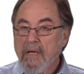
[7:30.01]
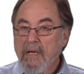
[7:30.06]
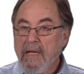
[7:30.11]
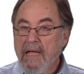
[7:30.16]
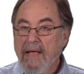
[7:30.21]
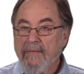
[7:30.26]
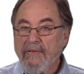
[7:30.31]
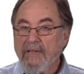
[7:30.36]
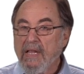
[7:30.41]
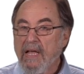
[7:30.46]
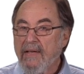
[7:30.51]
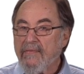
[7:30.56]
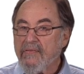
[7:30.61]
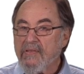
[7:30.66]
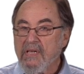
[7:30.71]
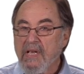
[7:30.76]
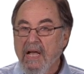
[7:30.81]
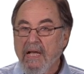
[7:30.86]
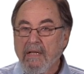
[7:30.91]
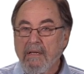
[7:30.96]
have a life
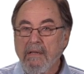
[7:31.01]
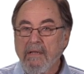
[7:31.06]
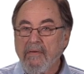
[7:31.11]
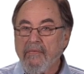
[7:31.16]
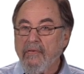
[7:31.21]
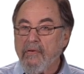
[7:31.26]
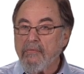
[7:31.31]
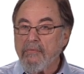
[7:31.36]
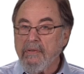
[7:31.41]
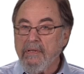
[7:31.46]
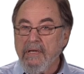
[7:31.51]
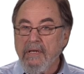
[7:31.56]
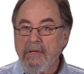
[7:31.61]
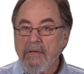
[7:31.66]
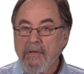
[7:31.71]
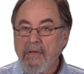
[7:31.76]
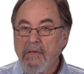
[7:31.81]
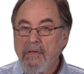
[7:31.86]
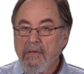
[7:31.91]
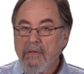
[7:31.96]
cycle of
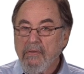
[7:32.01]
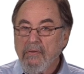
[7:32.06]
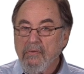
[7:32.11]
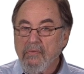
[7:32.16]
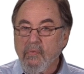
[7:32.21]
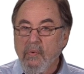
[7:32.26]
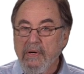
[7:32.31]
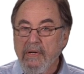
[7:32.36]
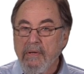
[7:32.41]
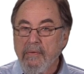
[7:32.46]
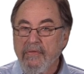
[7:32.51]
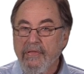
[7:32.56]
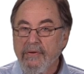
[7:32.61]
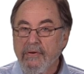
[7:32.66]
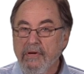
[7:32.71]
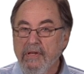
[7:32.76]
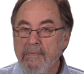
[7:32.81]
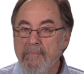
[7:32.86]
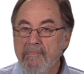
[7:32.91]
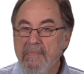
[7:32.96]
only 20,
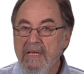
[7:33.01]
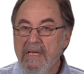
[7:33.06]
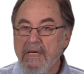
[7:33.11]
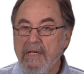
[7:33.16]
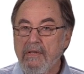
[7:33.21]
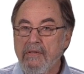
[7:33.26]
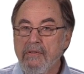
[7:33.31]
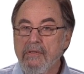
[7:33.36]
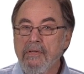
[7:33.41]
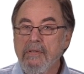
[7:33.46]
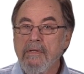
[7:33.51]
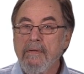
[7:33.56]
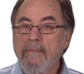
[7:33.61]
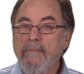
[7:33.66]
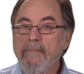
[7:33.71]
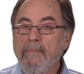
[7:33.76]
30 minutes.